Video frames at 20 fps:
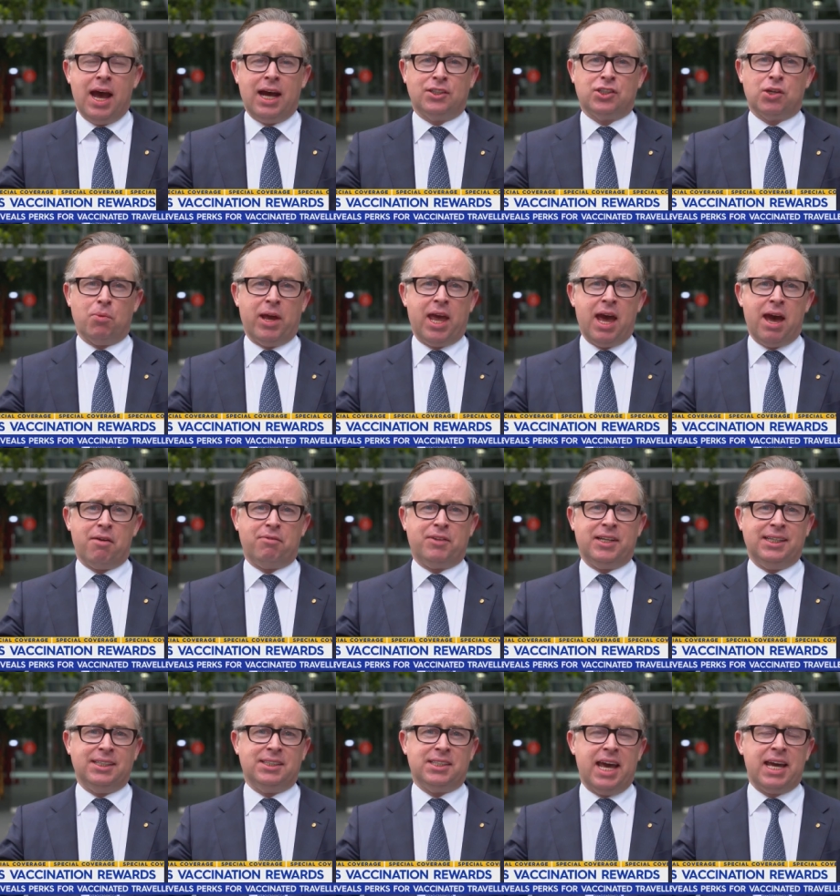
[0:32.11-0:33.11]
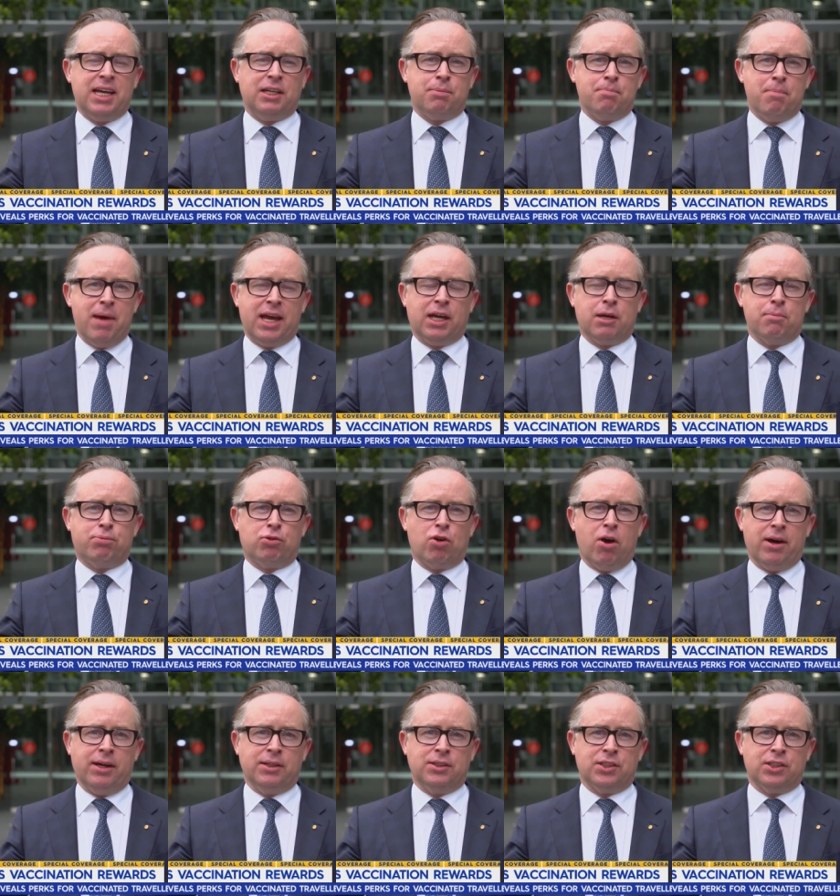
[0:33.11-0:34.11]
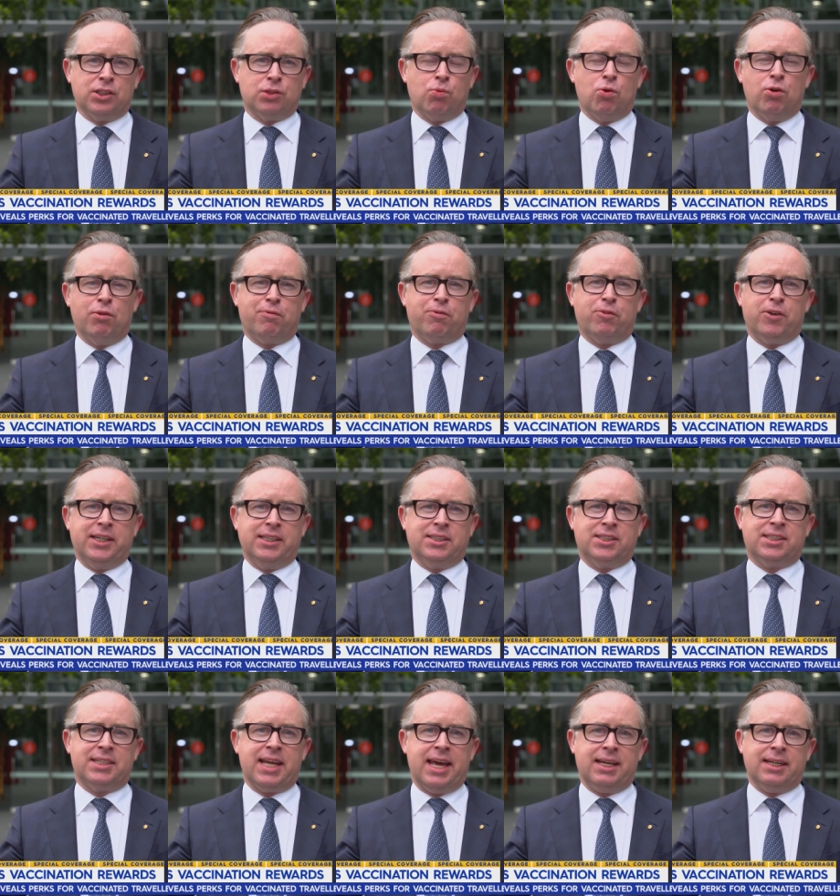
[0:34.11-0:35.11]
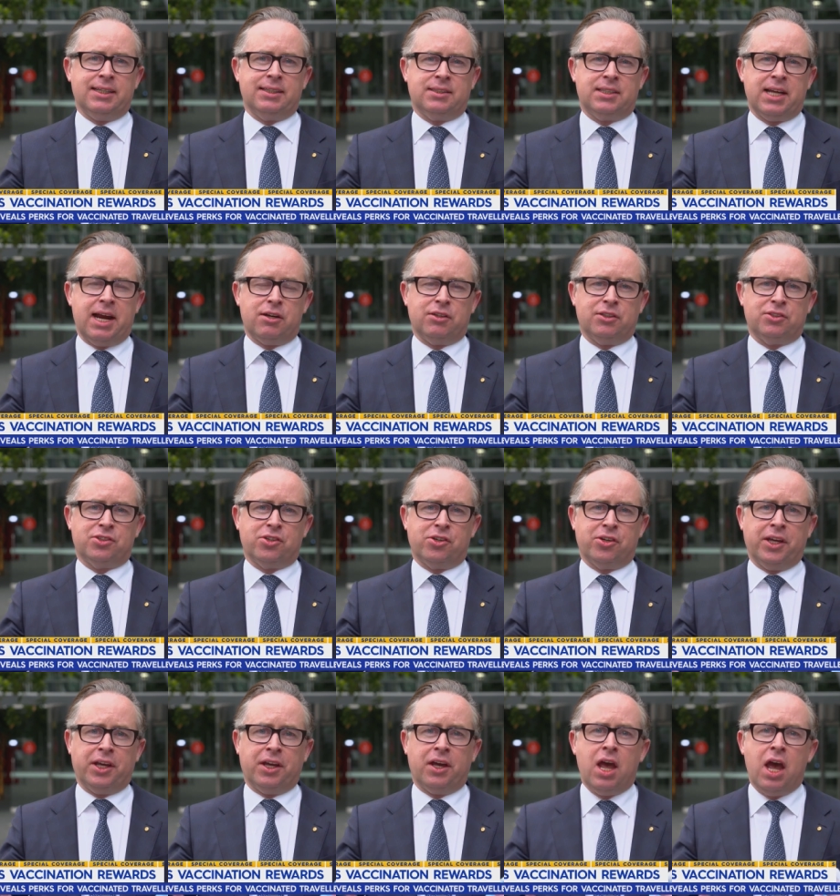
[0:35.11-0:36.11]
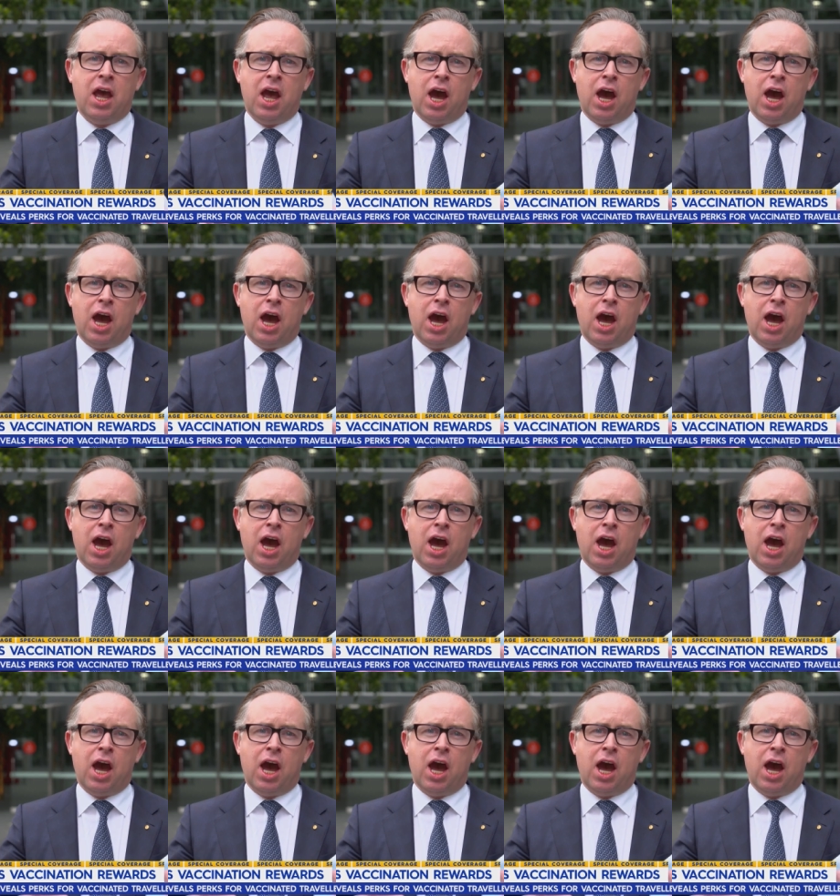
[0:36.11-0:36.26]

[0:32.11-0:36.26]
So we have these 8 mega prizes, one for each state and territory.